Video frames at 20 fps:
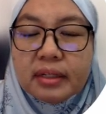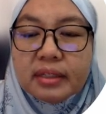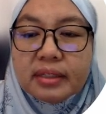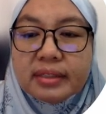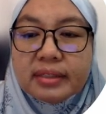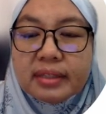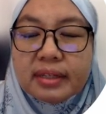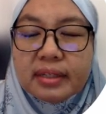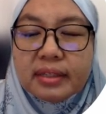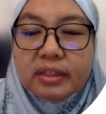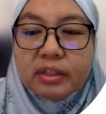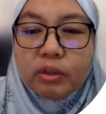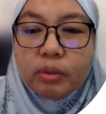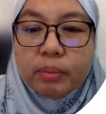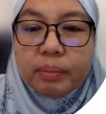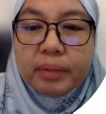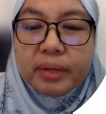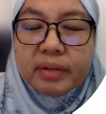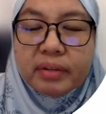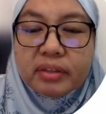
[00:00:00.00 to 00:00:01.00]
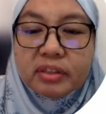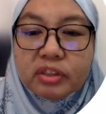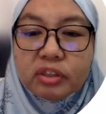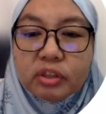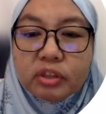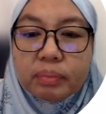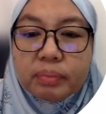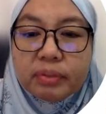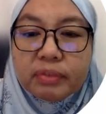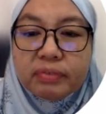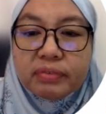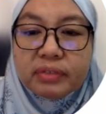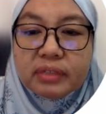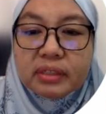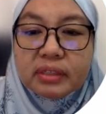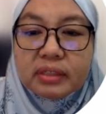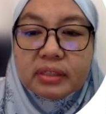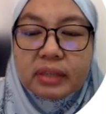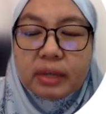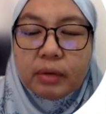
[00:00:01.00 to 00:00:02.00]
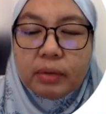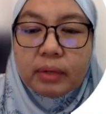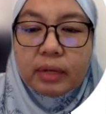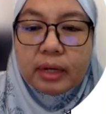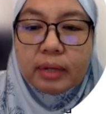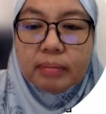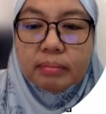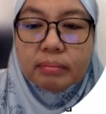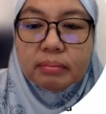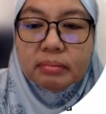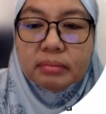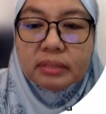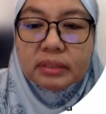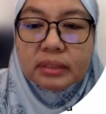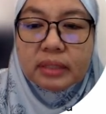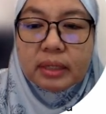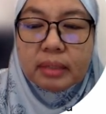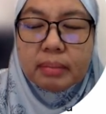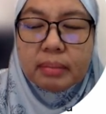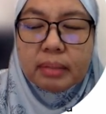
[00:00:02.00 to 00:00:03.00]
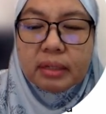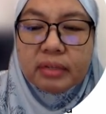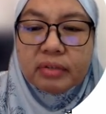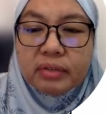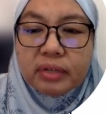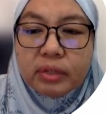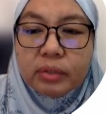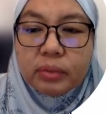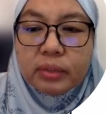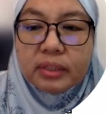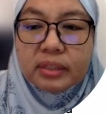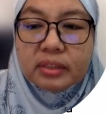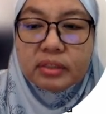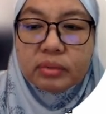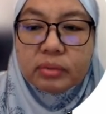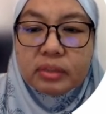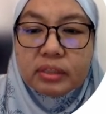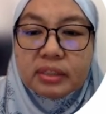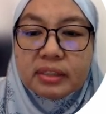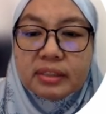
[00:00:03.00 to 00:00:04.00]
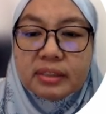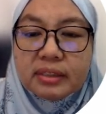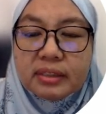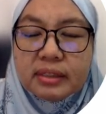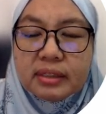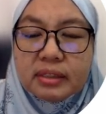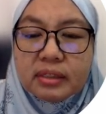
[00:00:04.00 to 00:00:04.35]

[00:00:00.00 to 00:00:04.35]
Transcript: a study comparing job preference outcomes among graduate students in